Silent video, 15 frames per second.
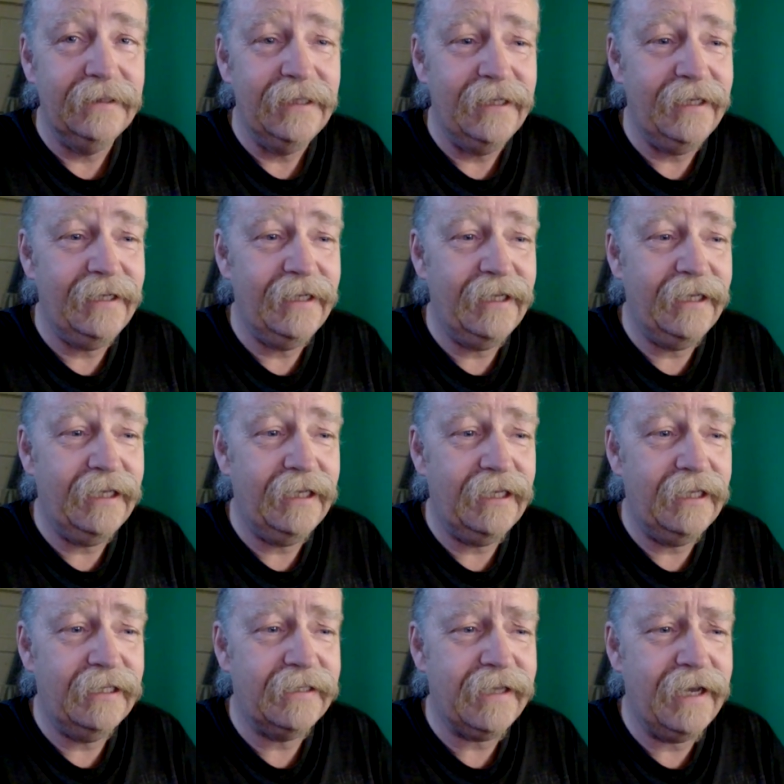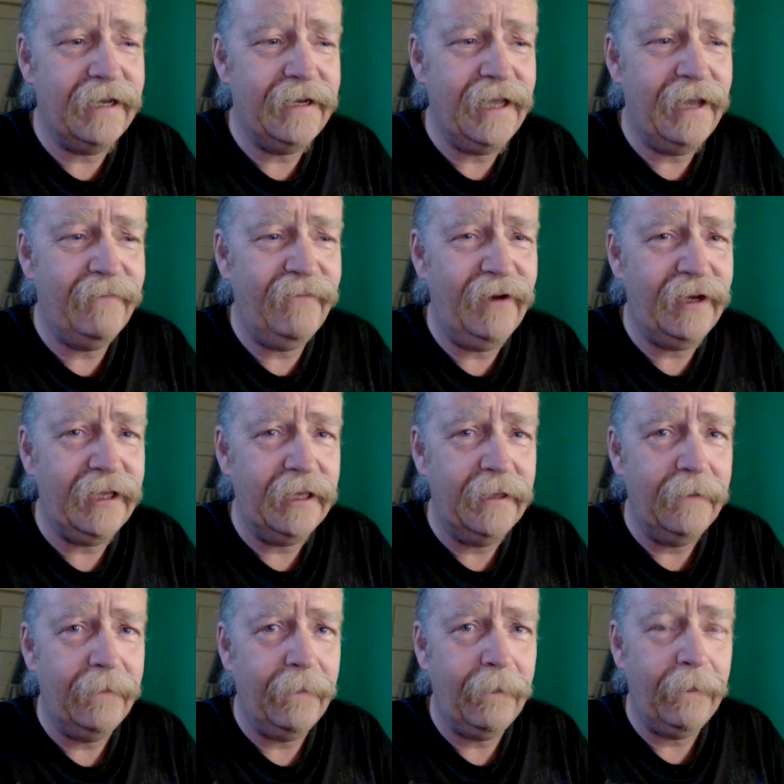And uh, it's goddamn funny.
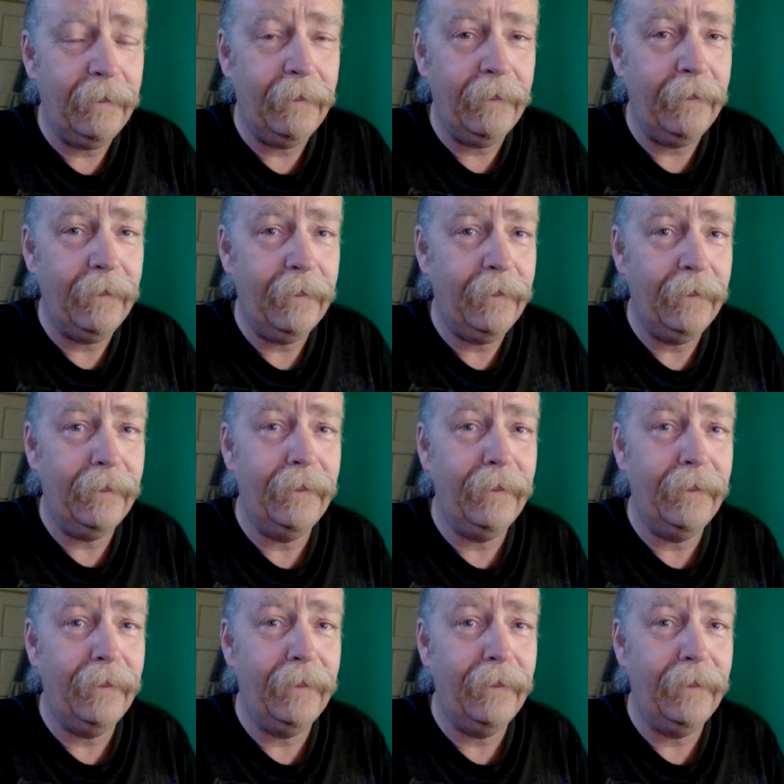The, the